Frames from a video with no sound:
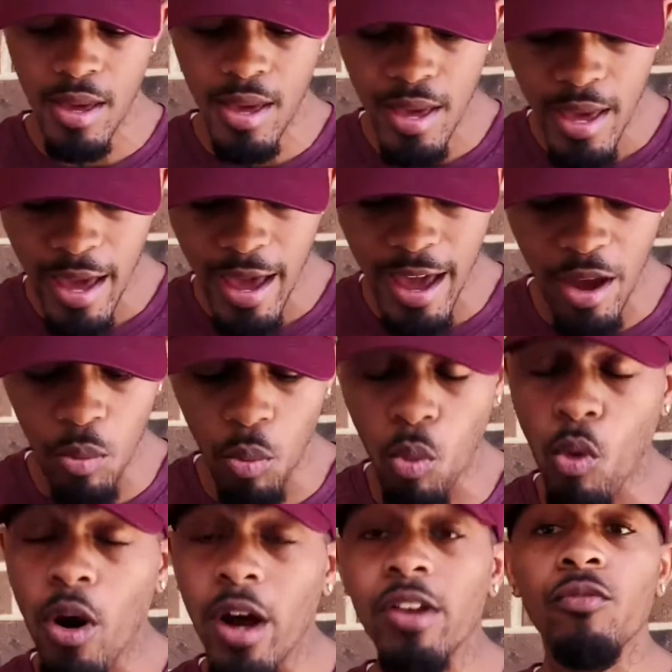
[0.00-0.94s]
at
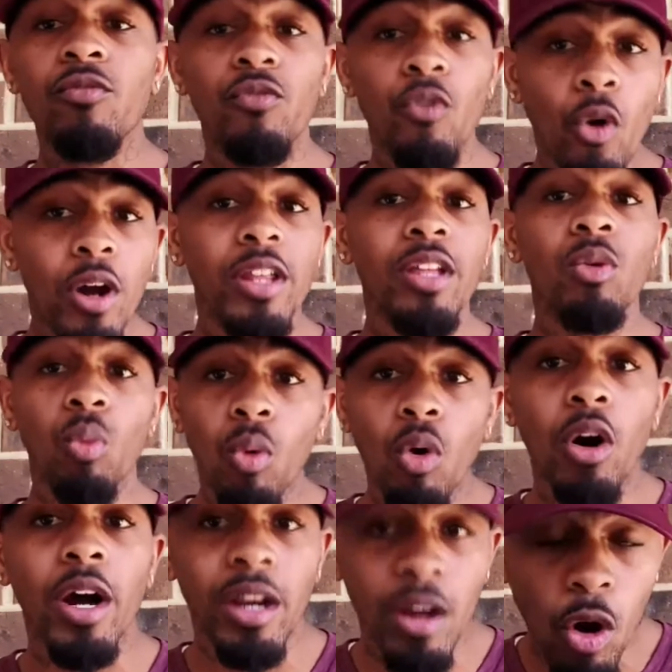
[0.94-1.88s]

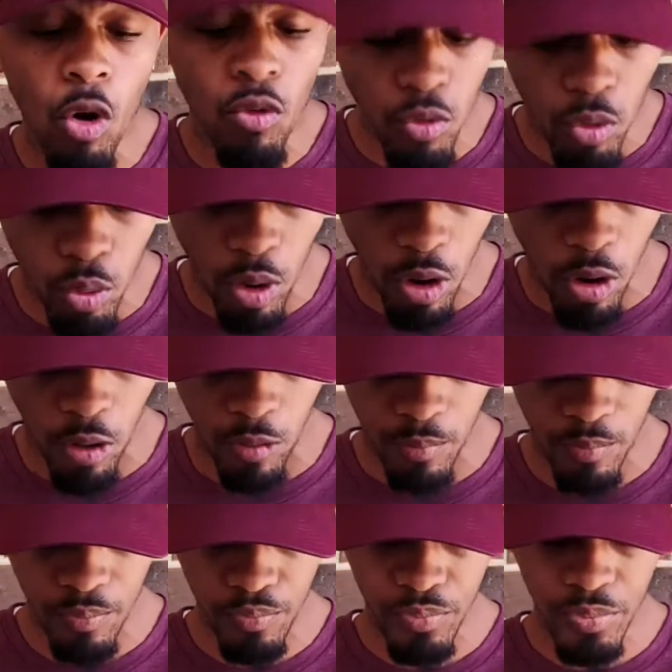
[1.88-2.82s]
141 overall.
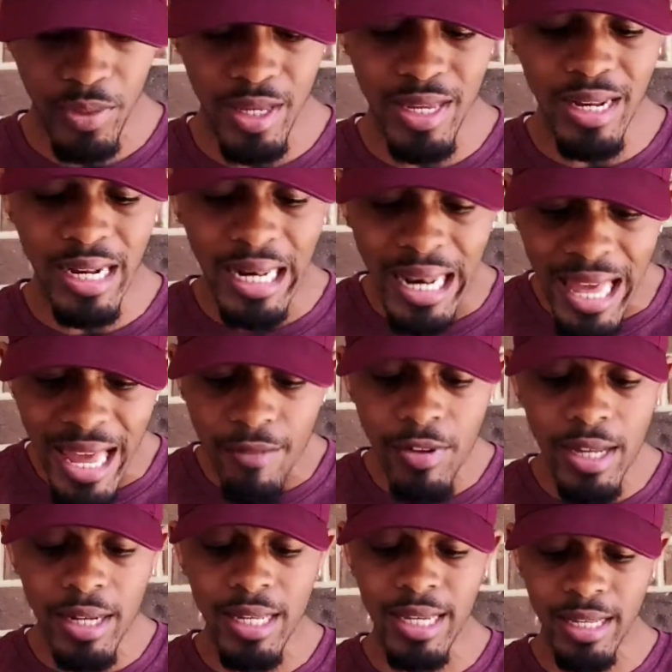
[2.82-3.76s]

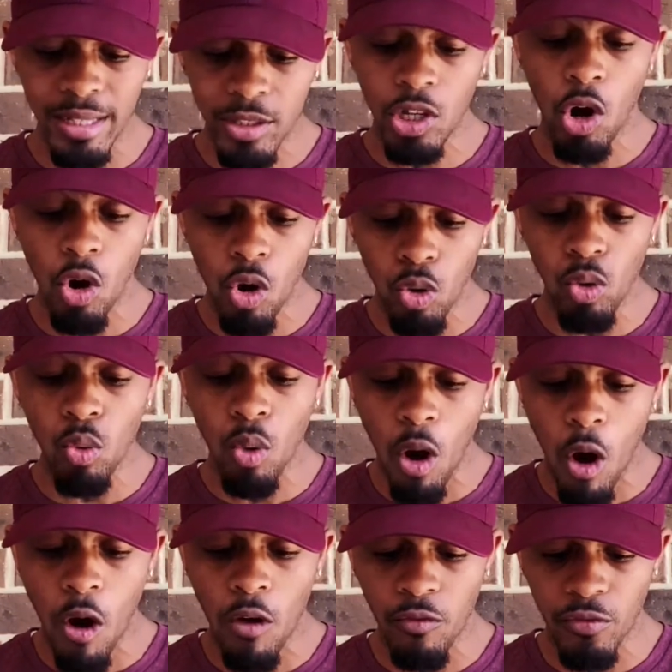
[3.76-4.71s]
11 in total
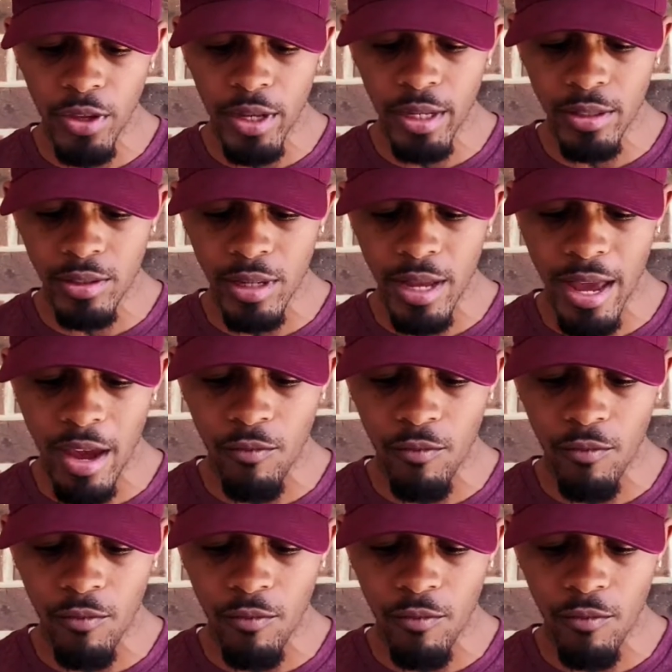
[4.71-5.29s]
offense at